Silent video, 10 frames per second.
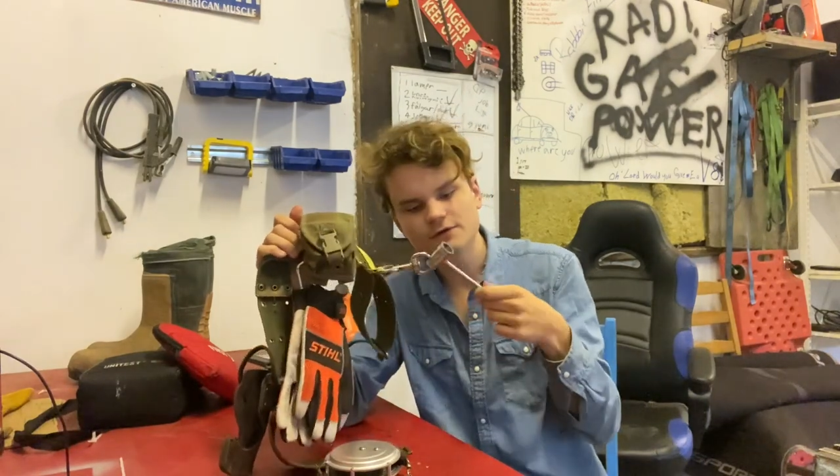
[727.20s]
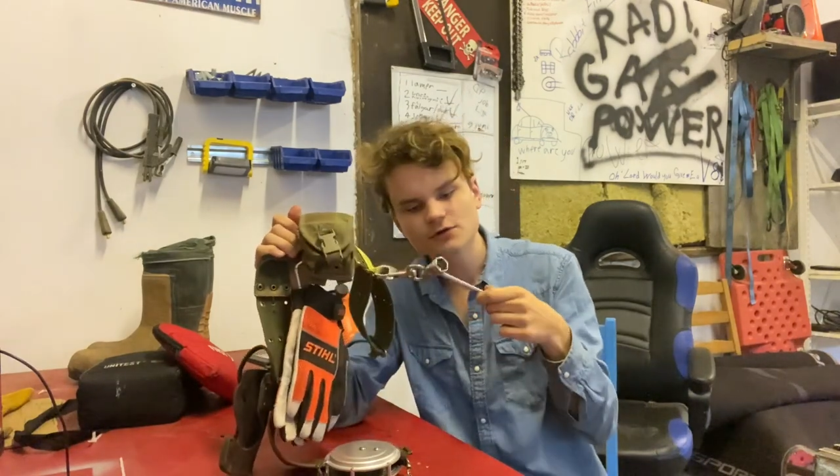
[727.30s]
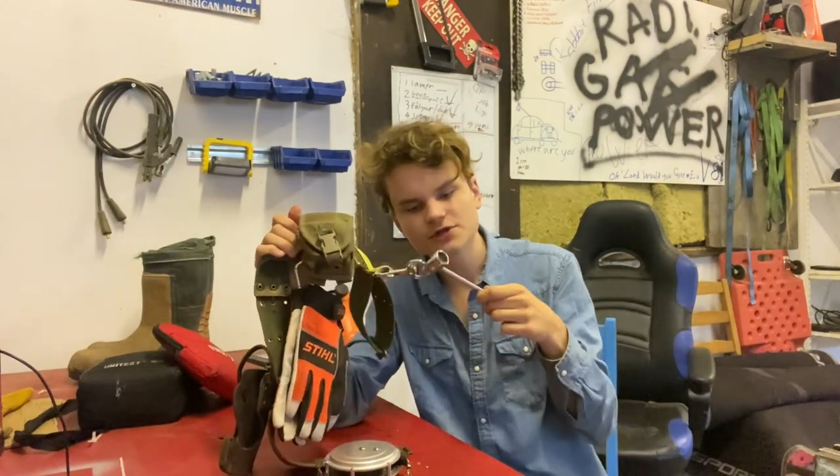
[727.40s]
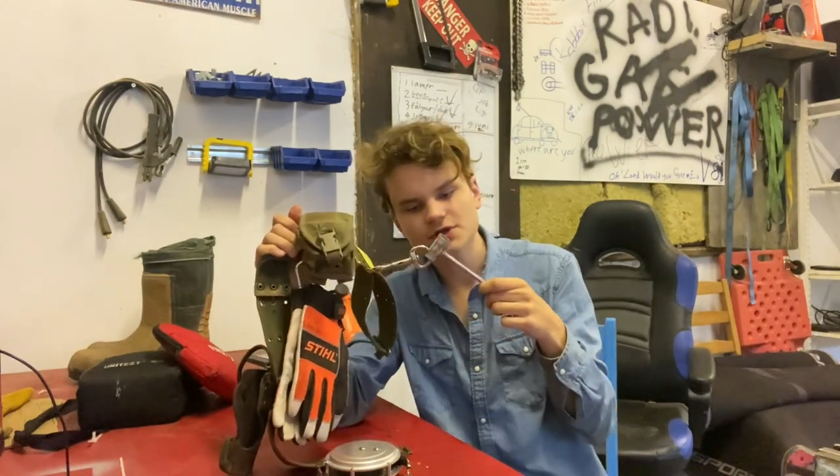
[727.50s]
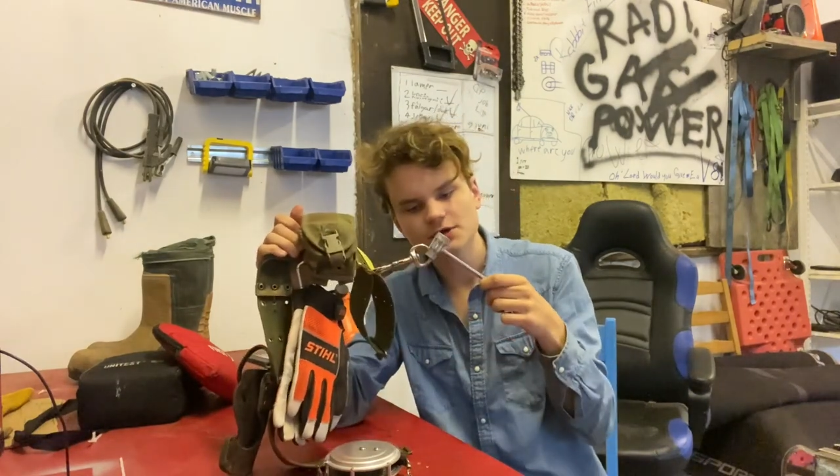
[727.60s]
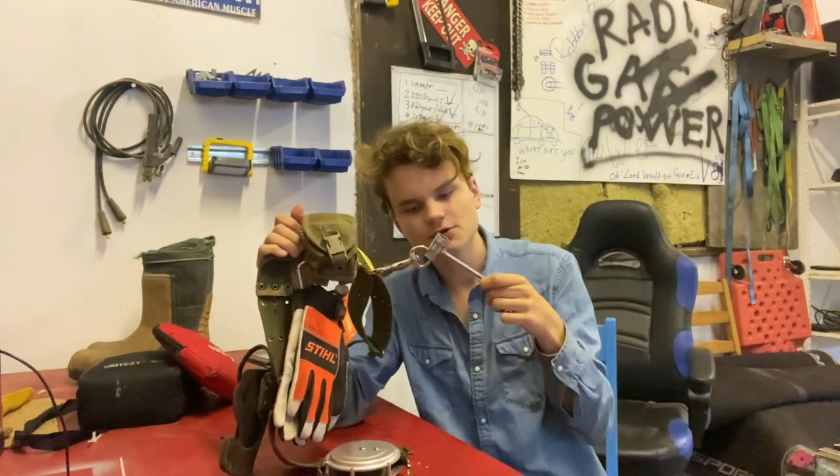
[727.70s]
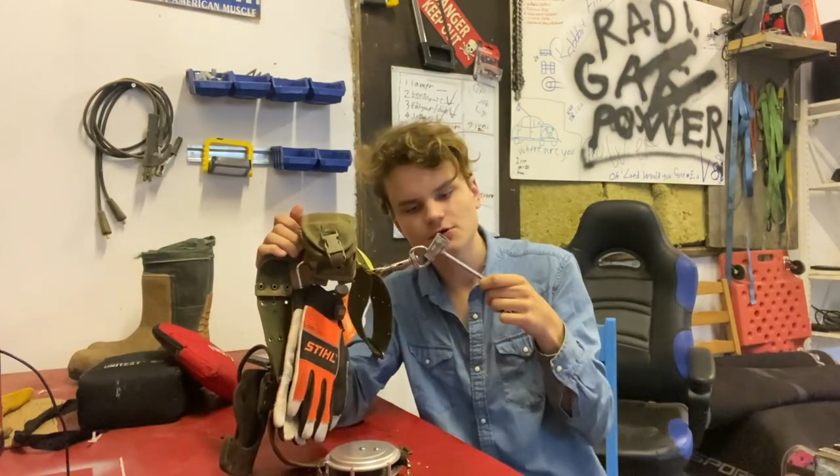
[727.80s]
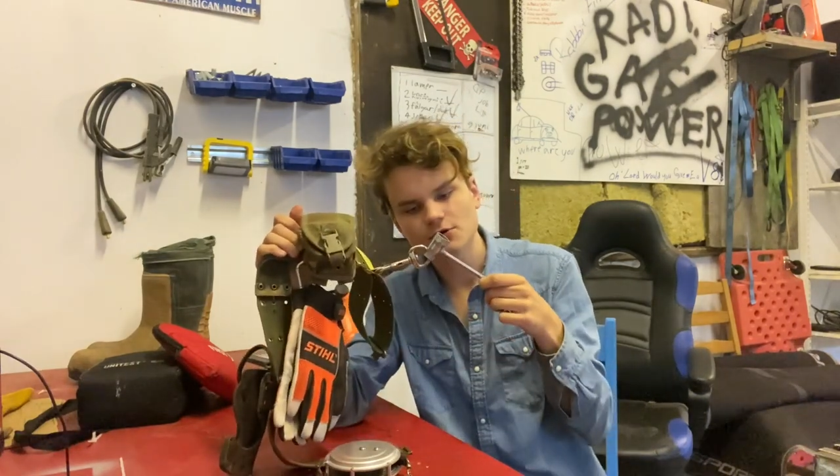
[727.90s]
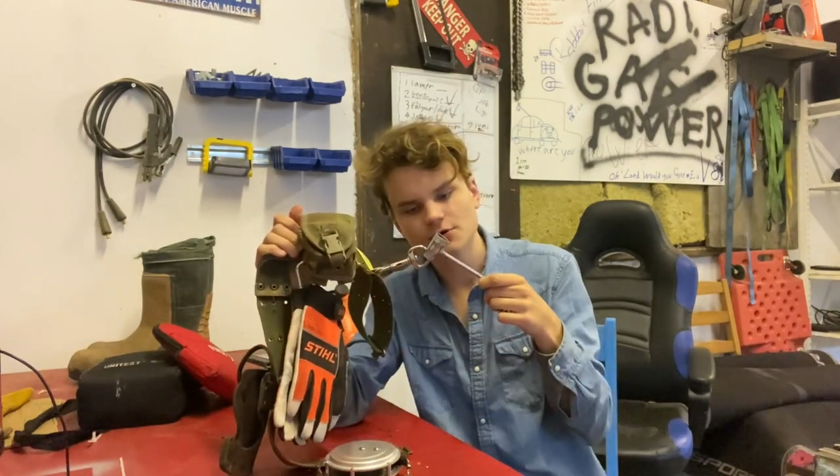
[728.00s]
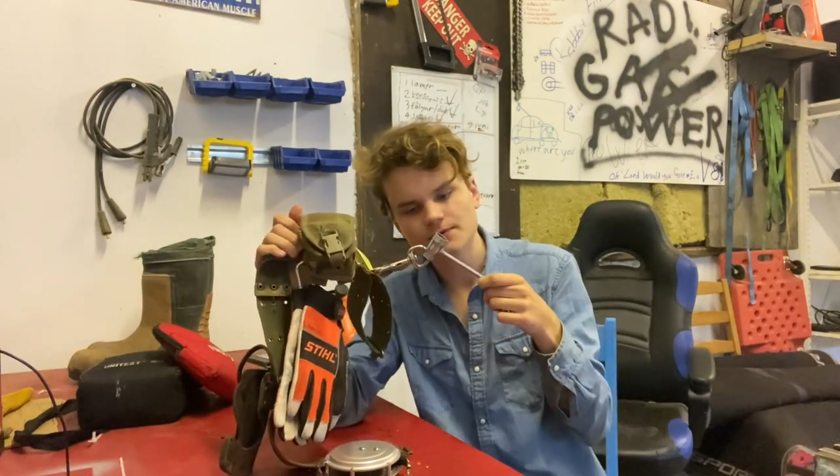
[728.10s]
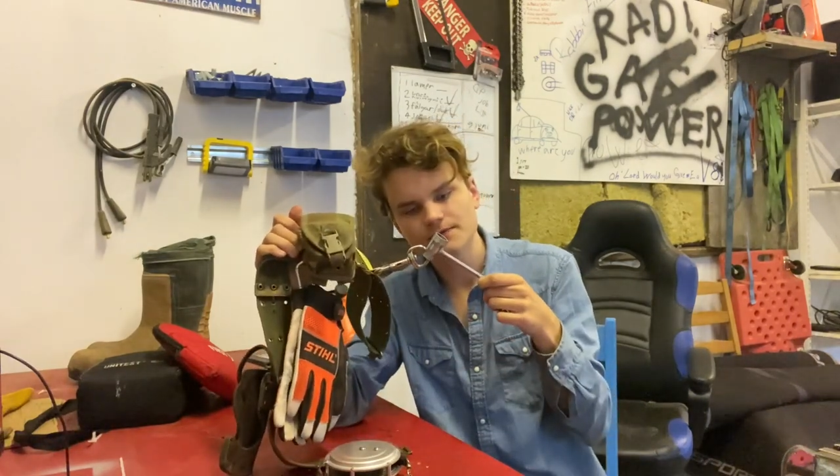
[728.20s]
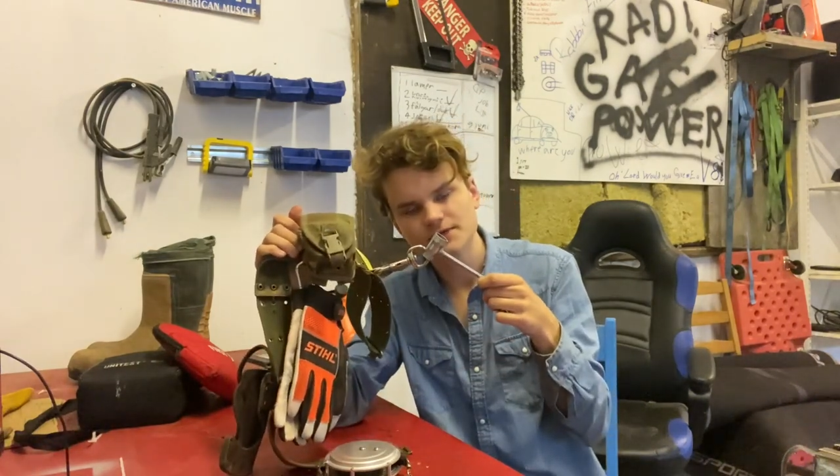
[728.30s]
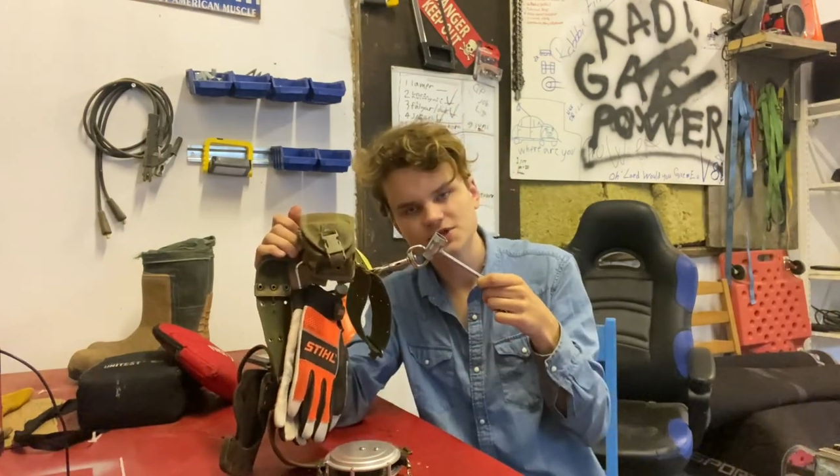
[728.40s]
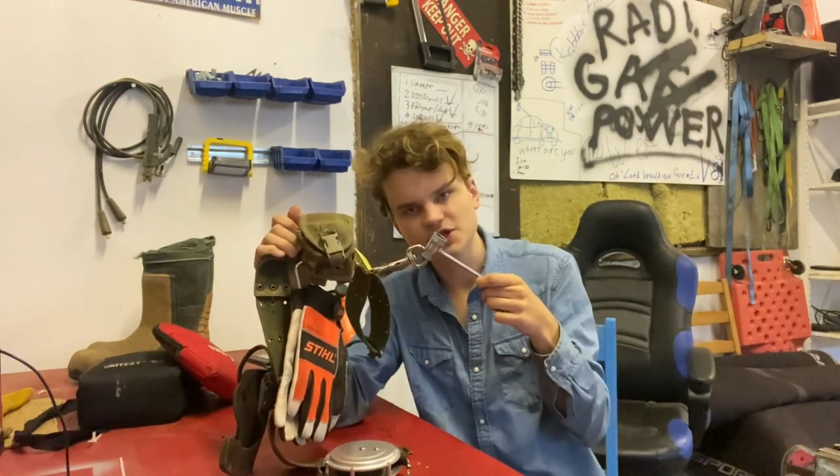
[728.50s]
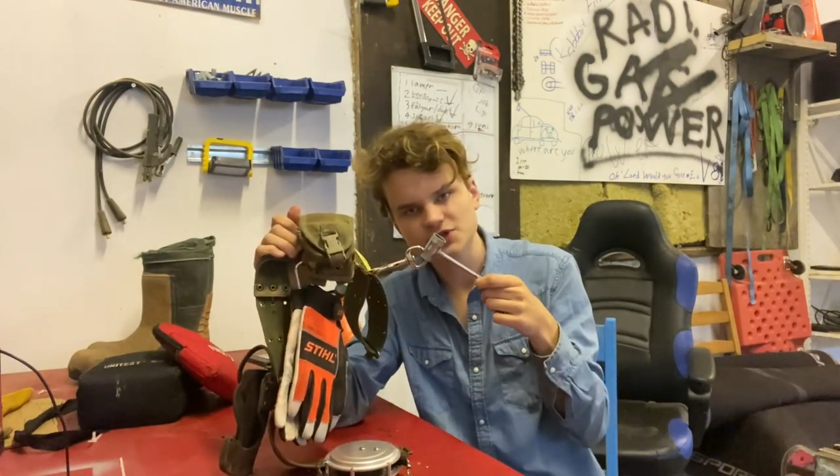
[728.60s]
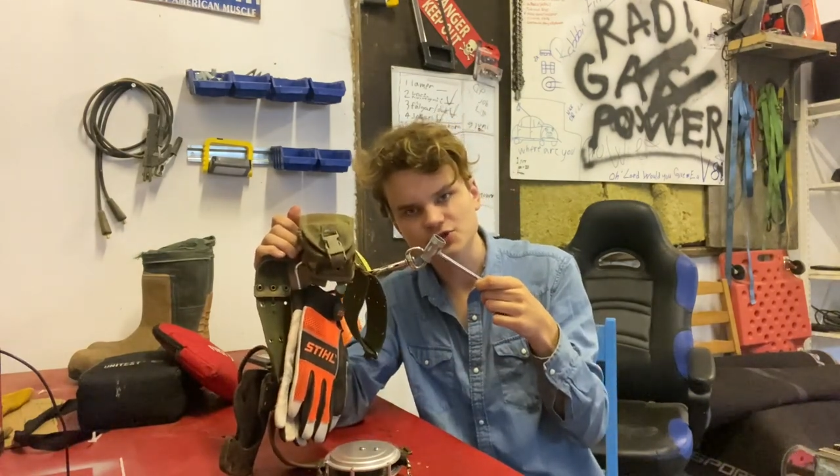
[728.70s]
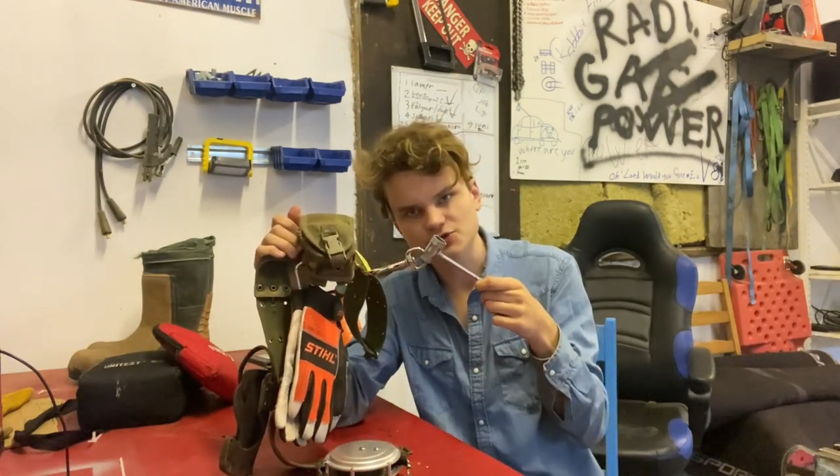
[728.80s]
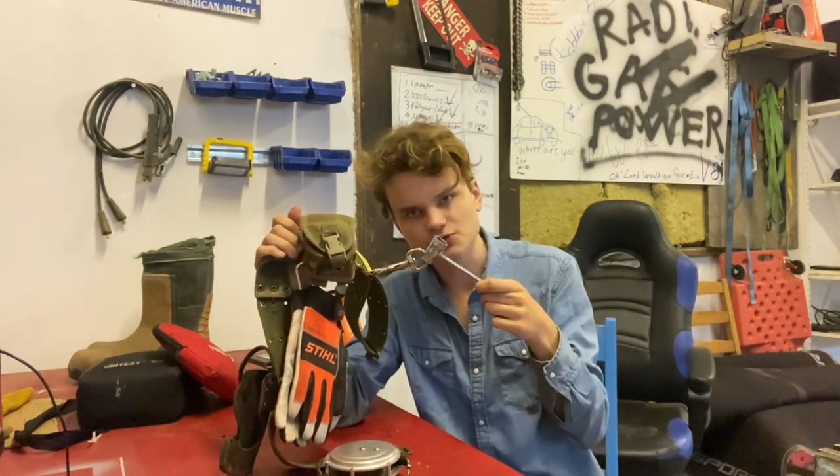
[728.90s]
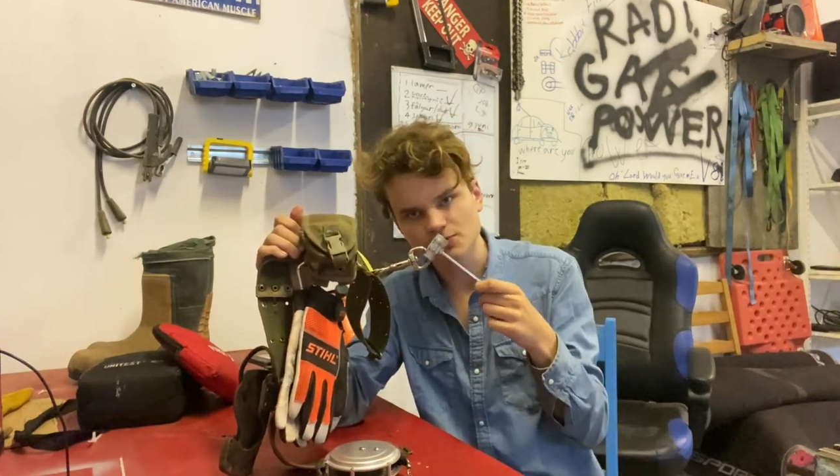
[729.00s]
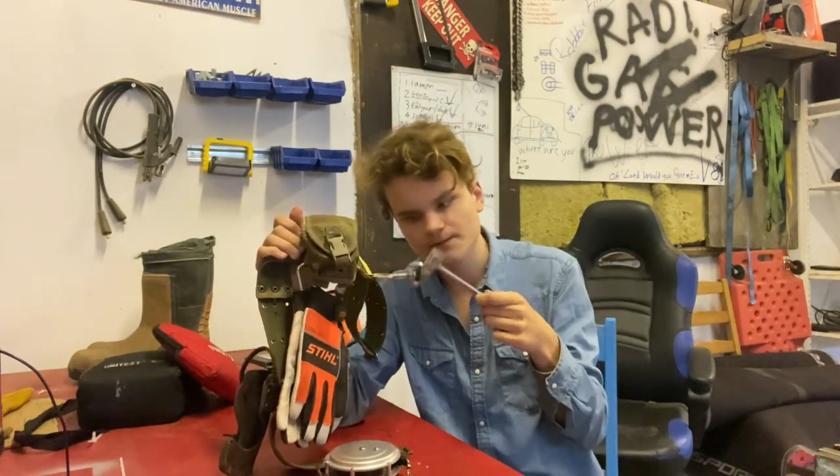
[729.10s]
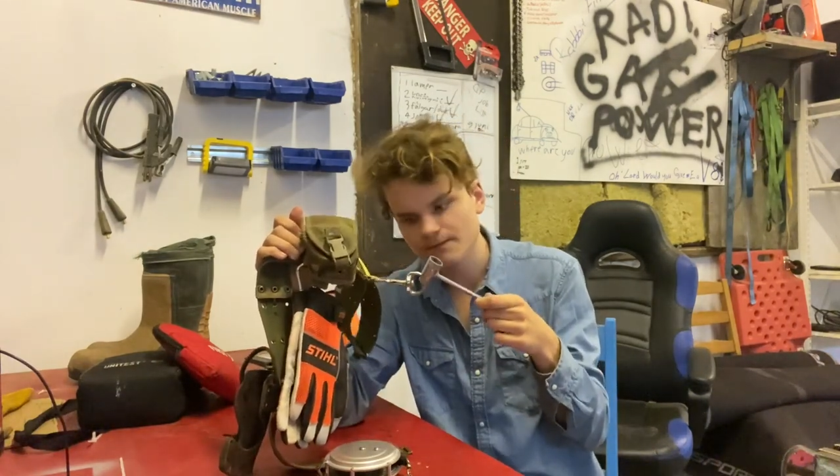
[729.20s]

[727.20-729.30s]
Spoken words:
course, your chainsaw tool.